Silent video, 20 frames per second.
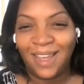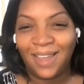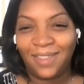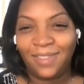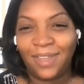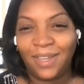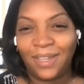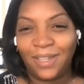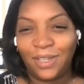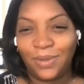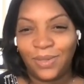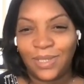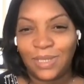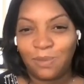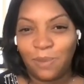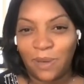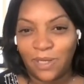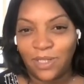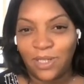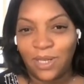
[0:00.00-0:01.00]
And thank you
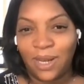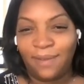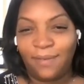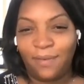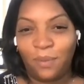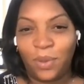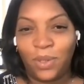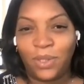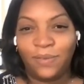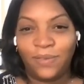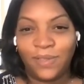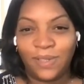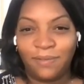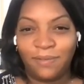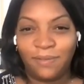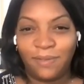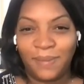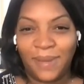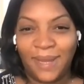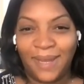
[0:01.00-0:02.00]
especially for what you've
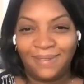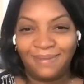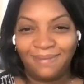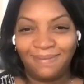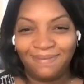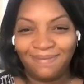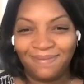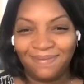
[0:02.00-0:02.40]
done for me.